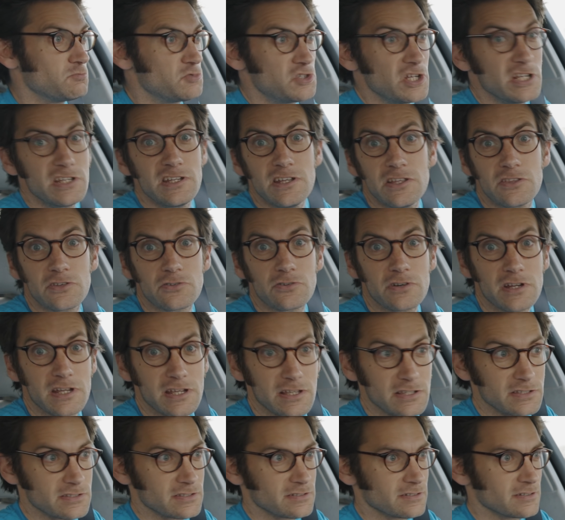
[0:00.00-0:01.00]

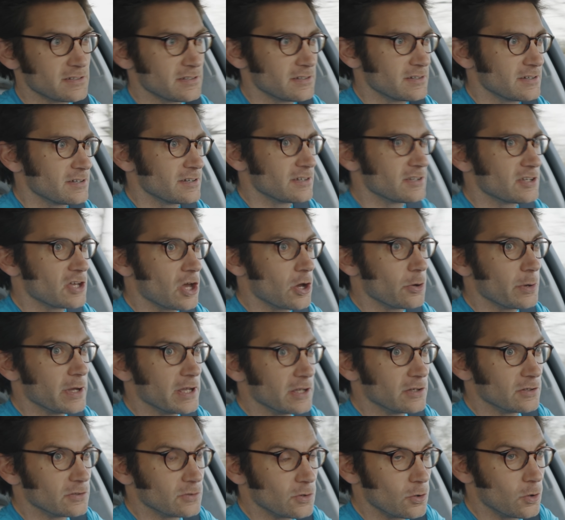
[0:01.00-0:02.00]
GT3s
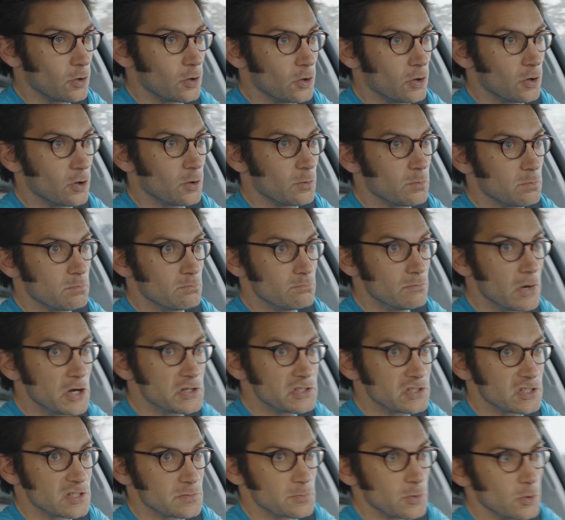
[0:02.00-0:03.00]
going, or
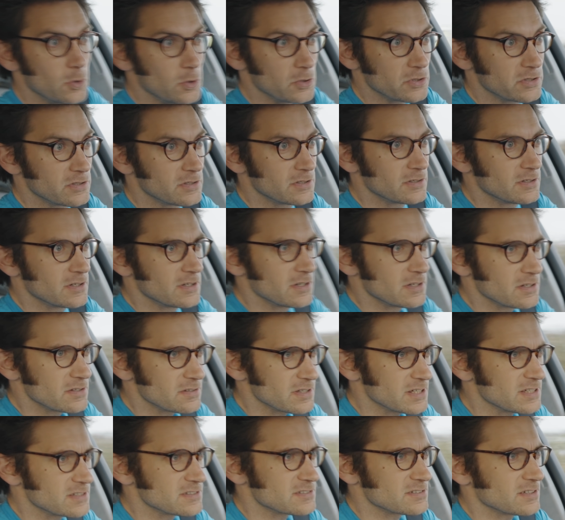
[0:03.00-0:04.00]
motorsport,
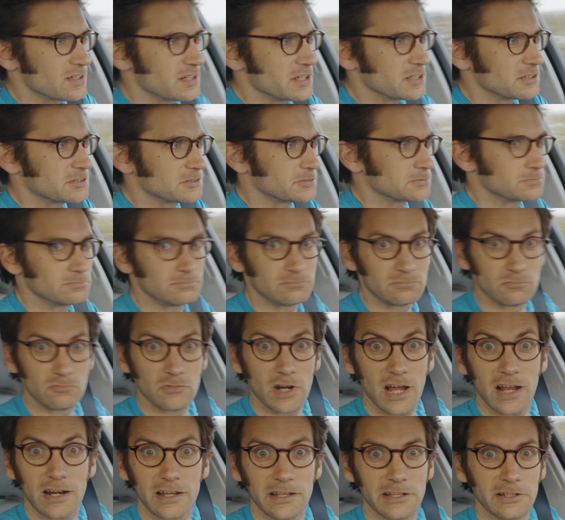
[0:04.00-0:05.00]
things like
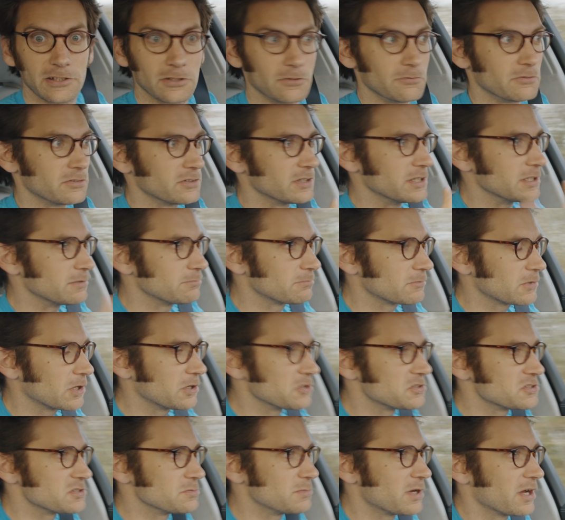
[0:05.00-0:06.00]
rallying, obviously
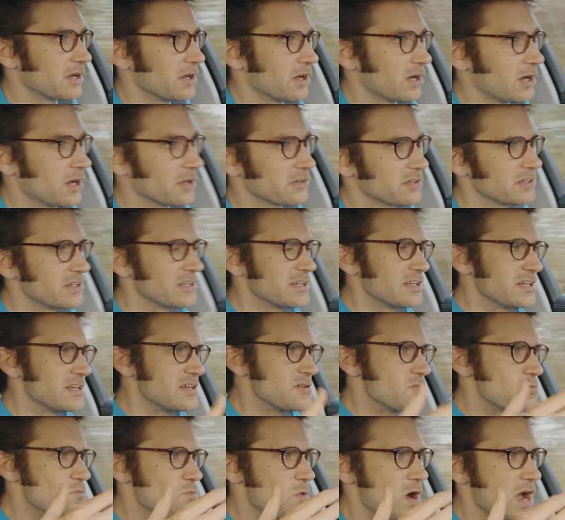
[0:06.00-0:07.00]
close to my heart,
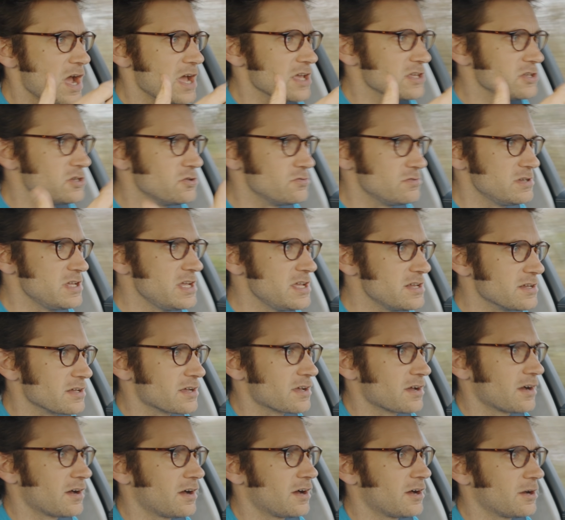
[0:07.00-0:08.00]
where you need a
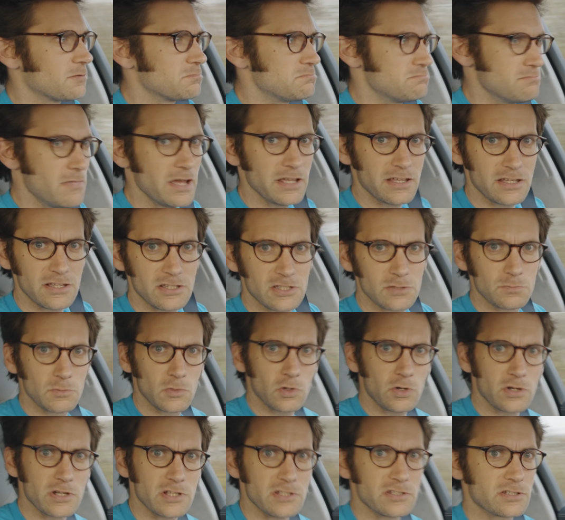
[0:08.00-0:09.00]
car making some
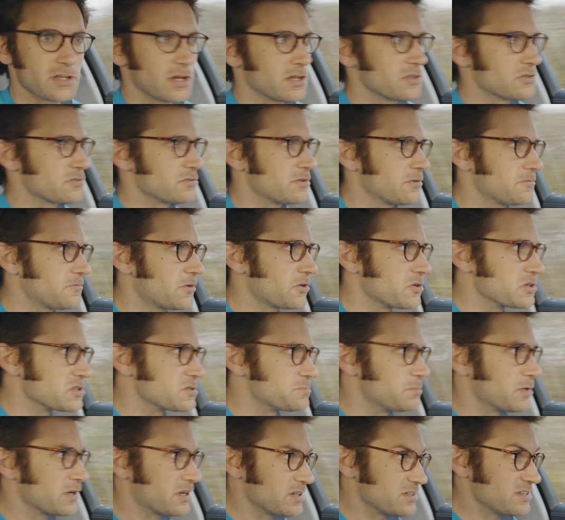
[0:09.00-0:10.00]
noise going through a
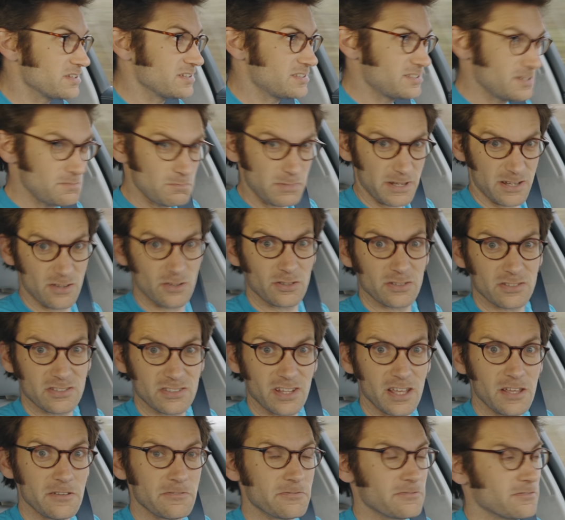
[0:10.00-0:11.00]
forest because it's simply not
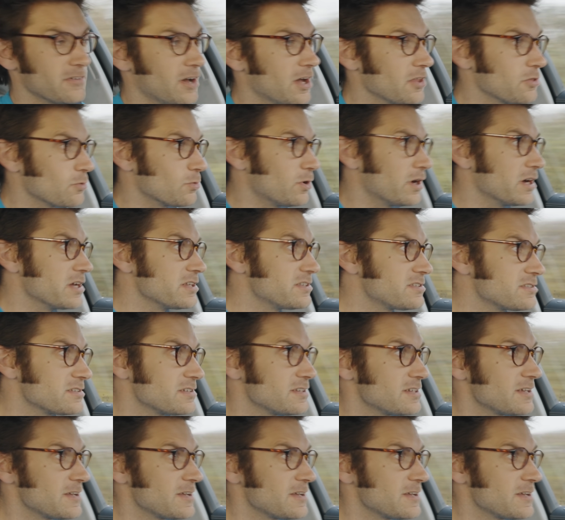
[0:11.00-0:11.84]
safe otherwise,